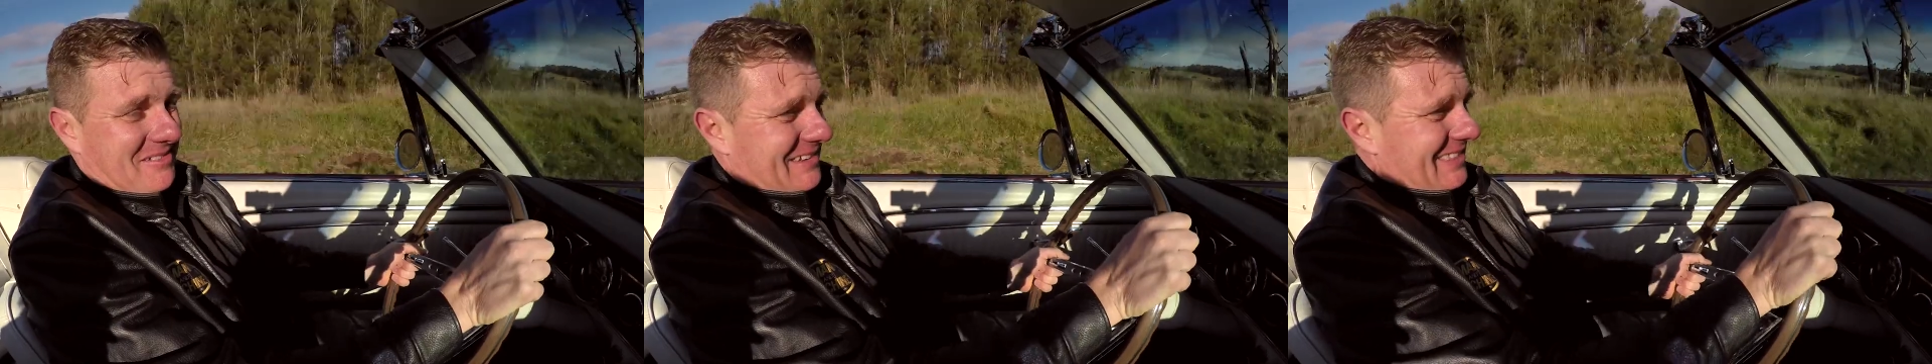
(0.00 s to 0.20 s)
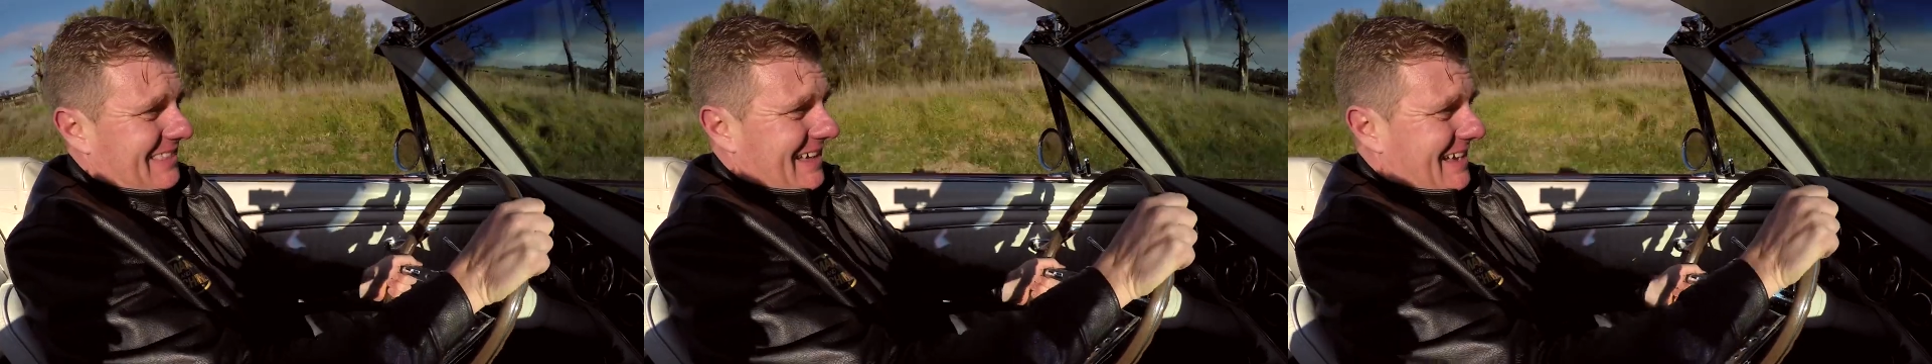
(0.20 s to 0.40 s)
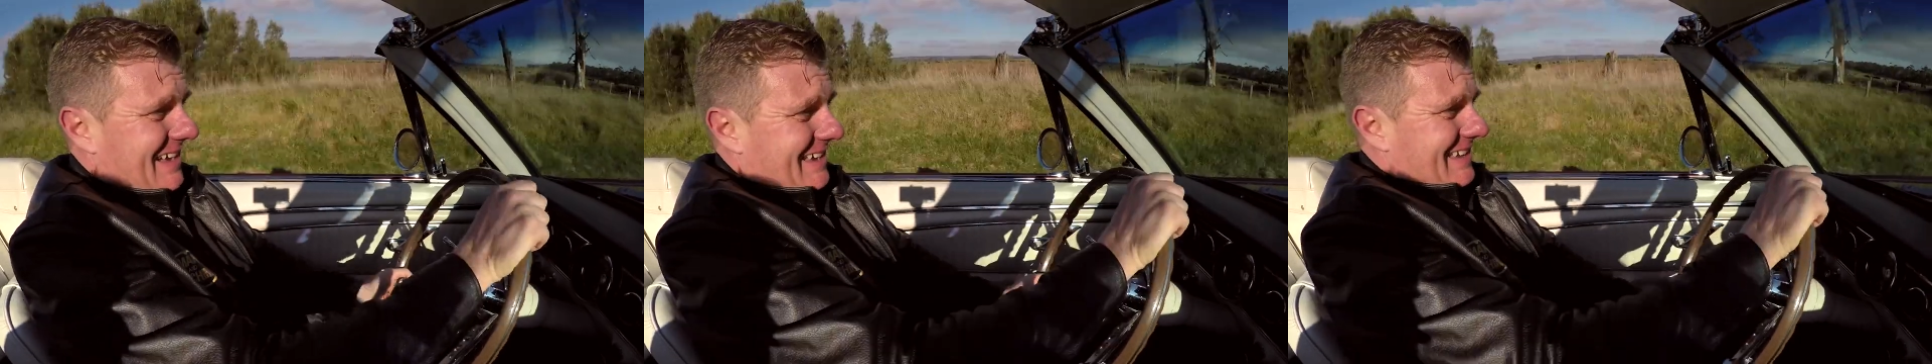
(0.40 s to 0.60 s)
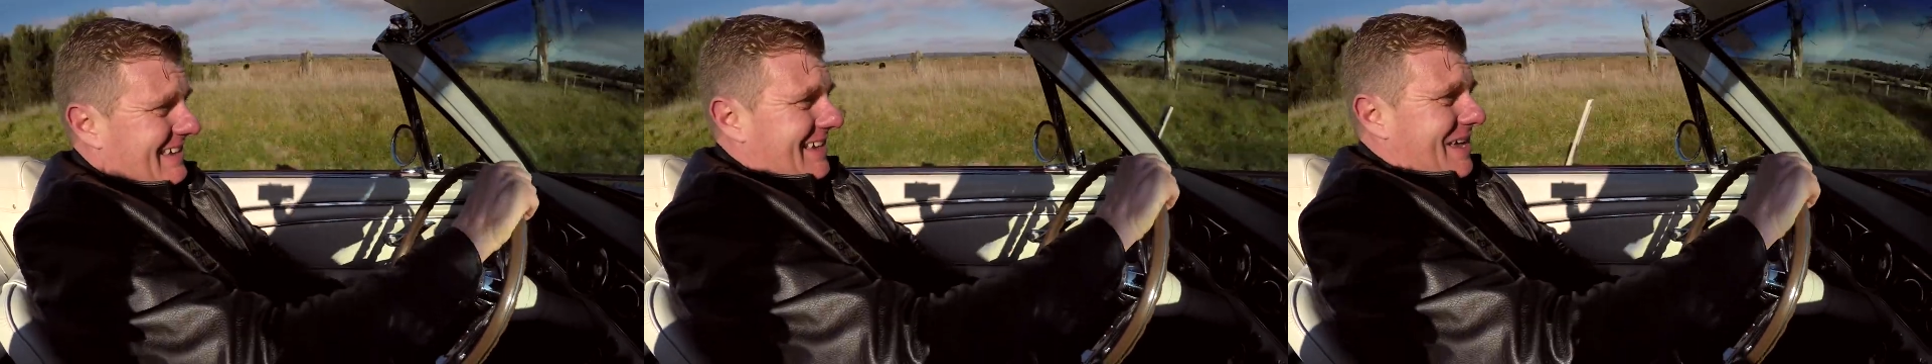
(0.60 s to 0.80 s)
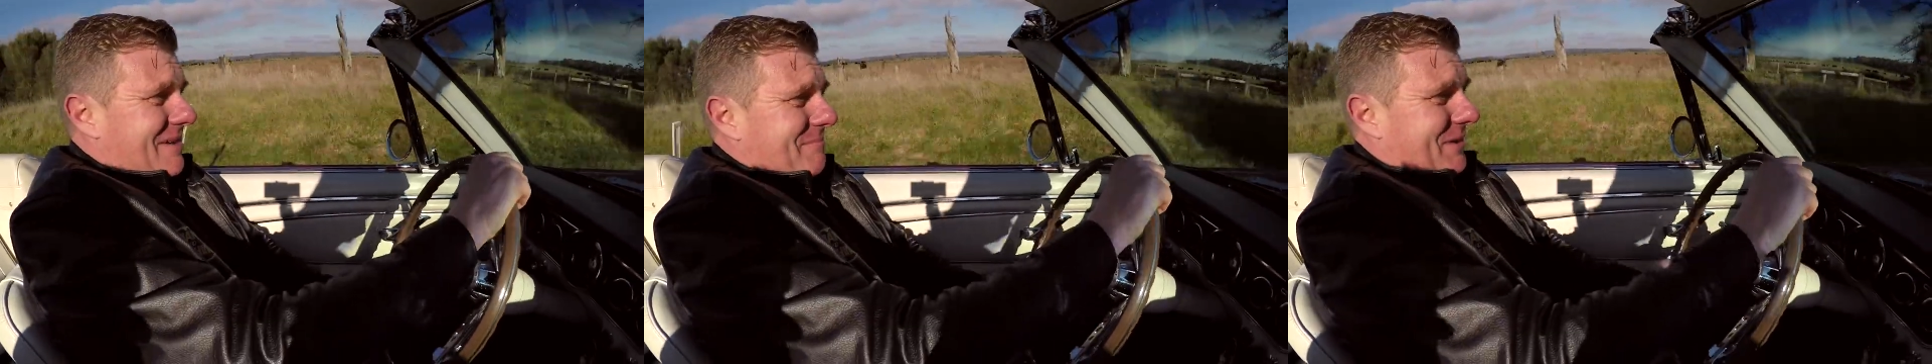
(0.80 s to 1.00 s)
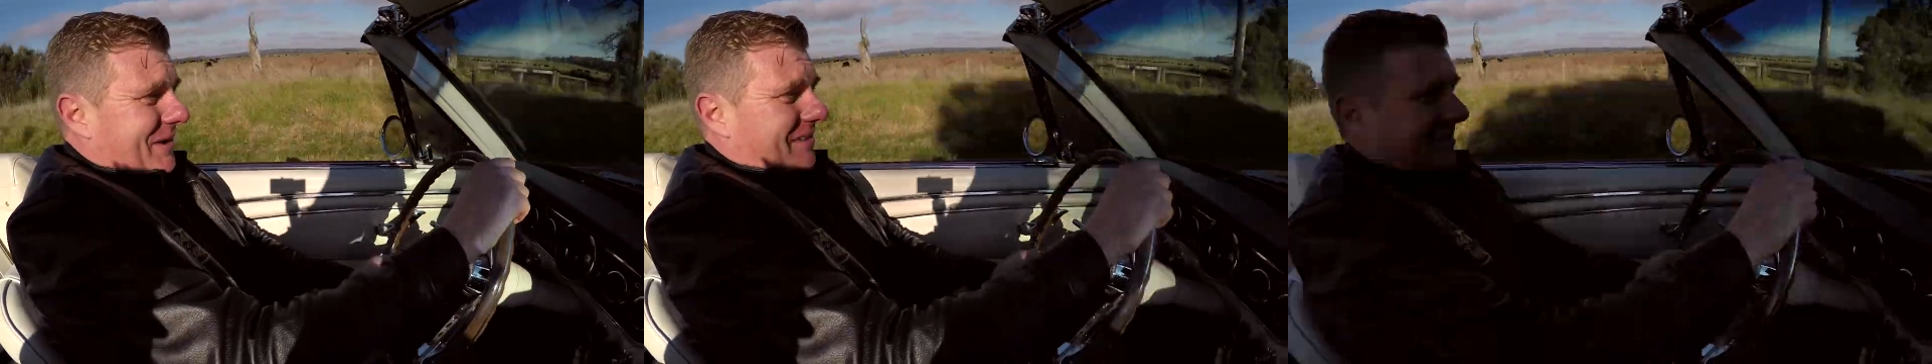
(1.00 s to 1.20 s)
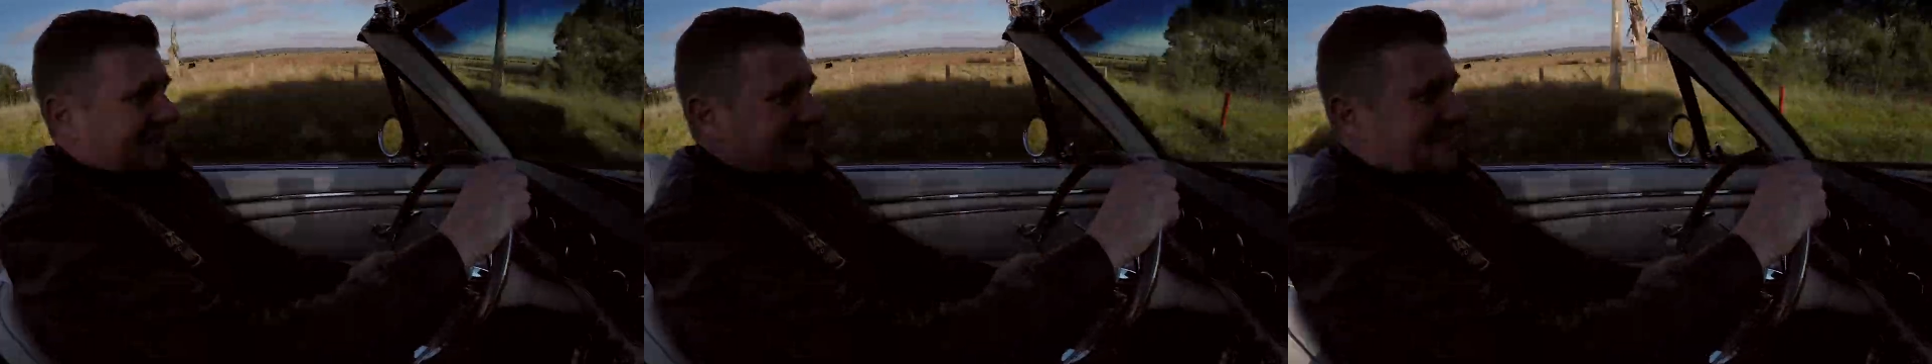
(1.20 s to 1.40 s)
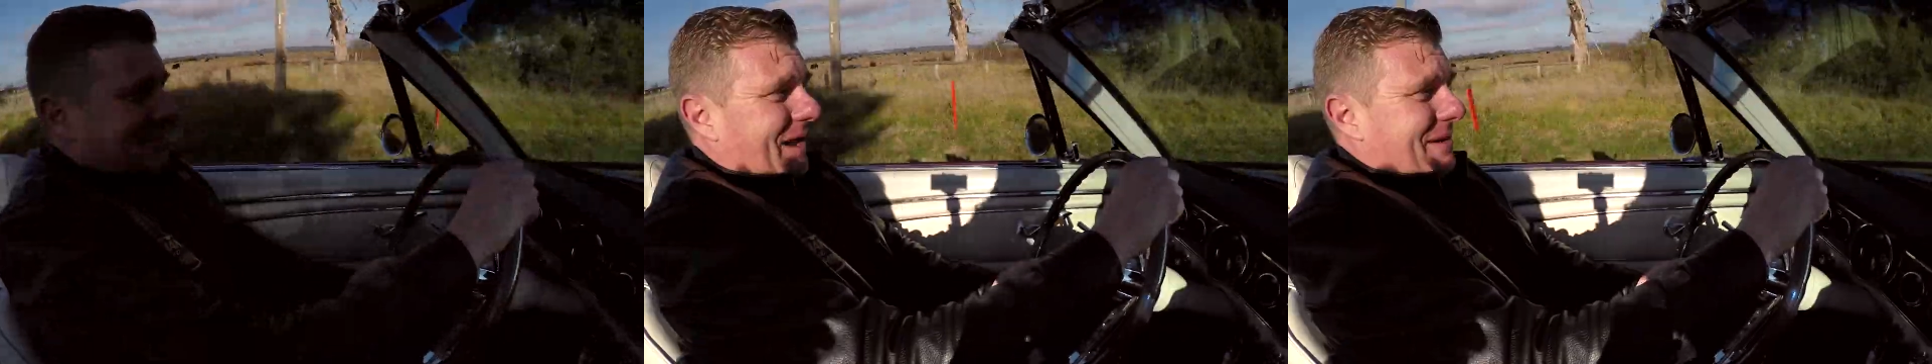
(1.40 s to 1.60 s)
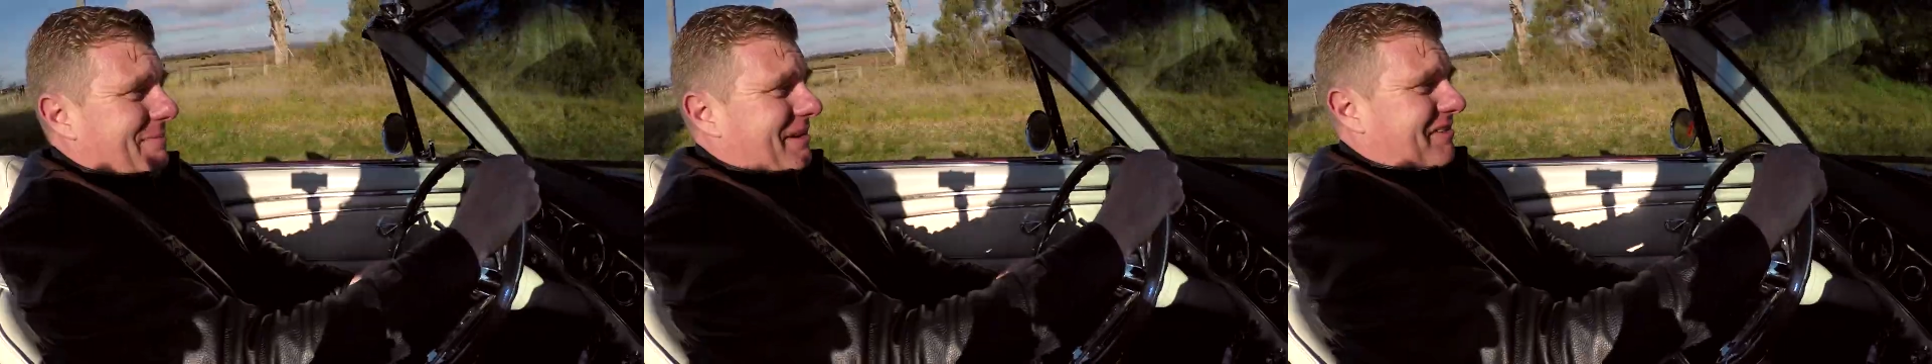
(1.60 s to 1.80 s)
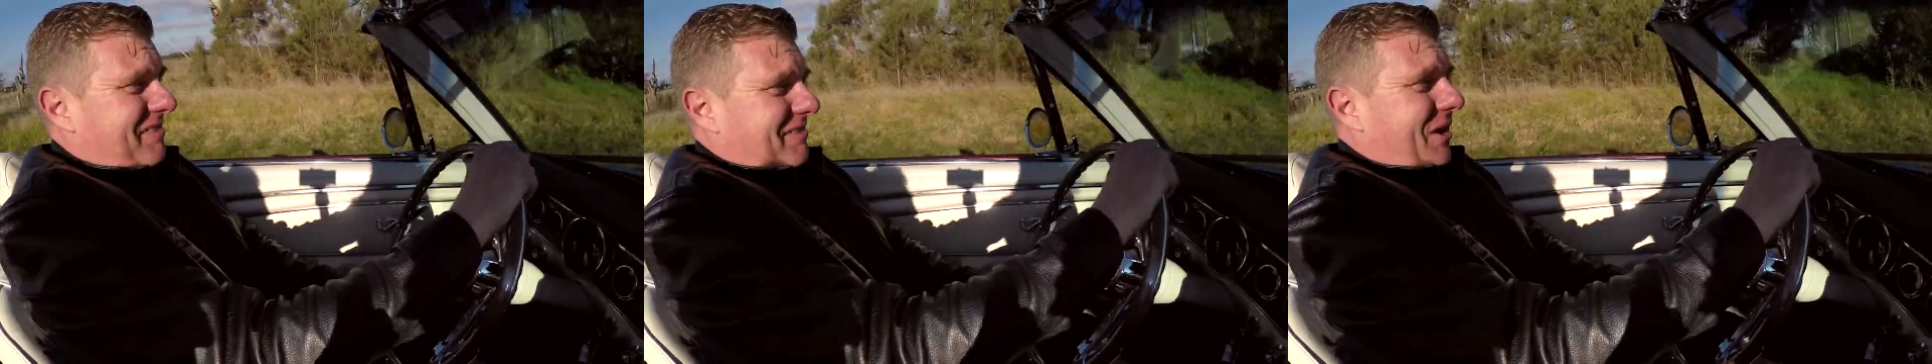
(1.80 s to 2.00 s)
didn't they? Because these
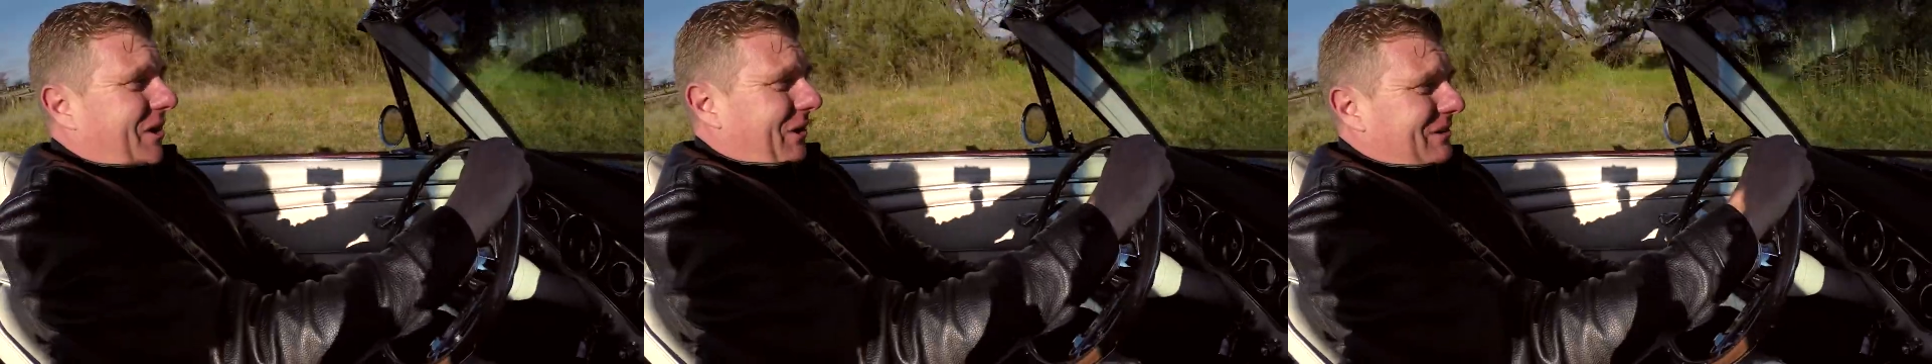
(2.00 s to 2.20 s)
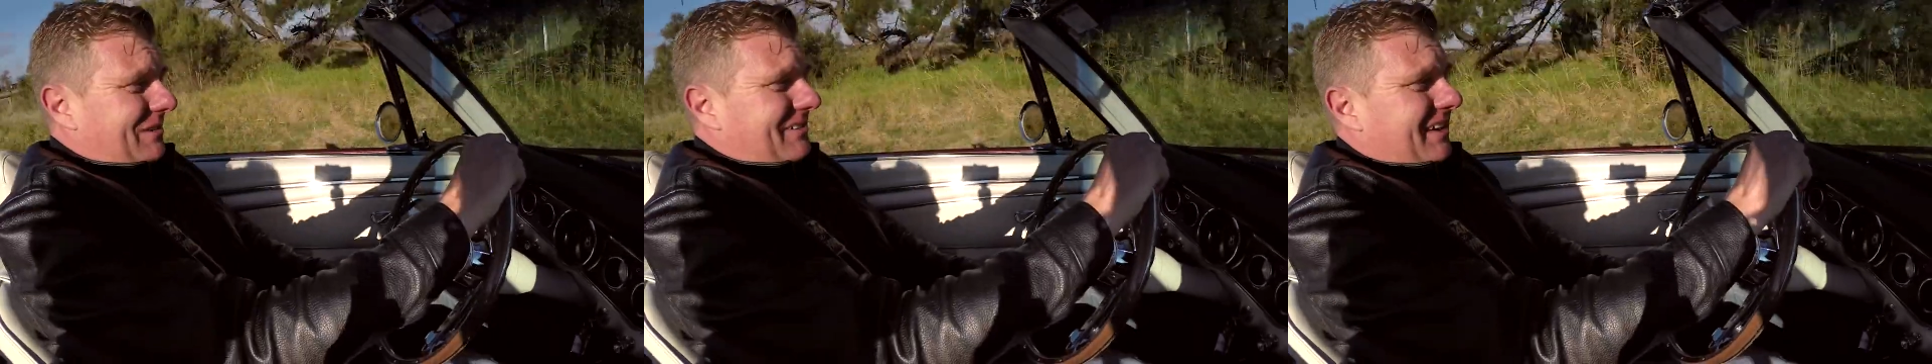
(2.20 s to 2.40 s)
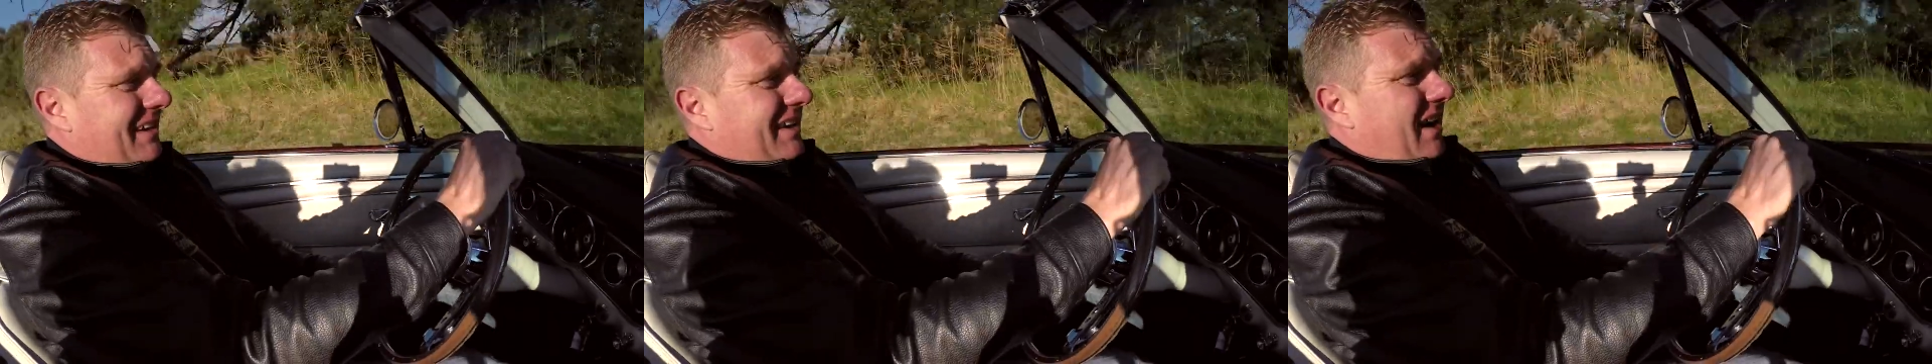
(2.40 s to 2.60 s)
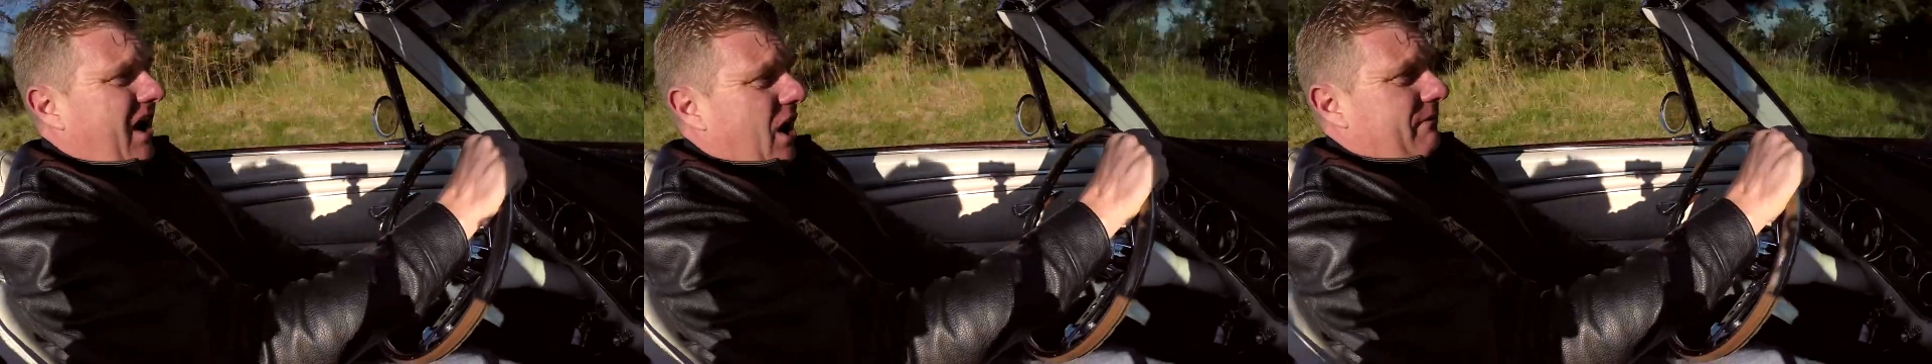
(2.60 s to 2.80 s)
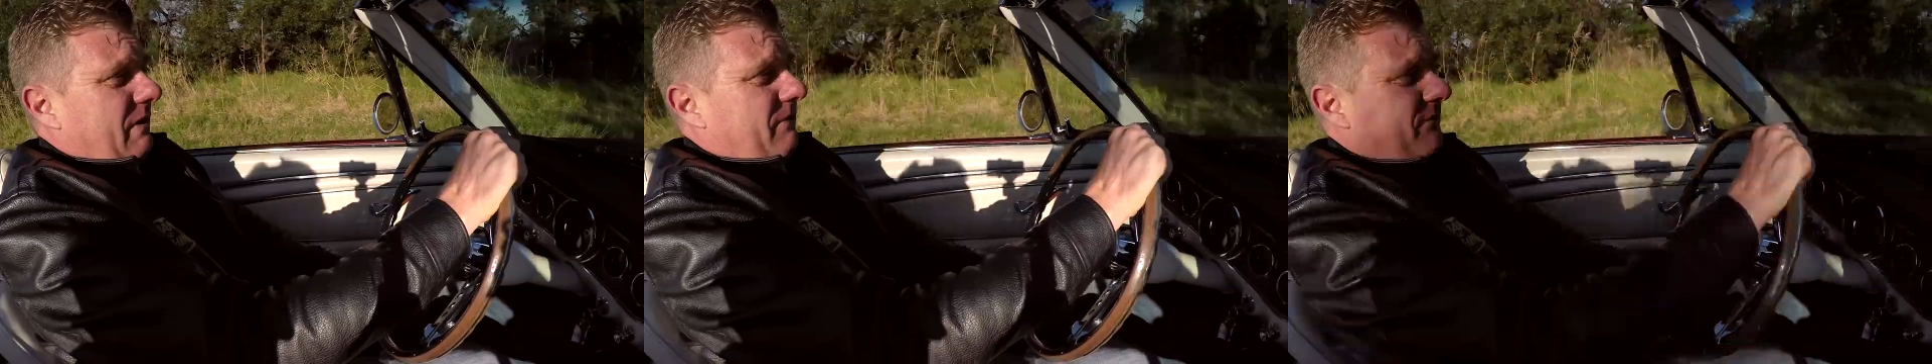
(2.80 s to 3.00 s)
babies sold over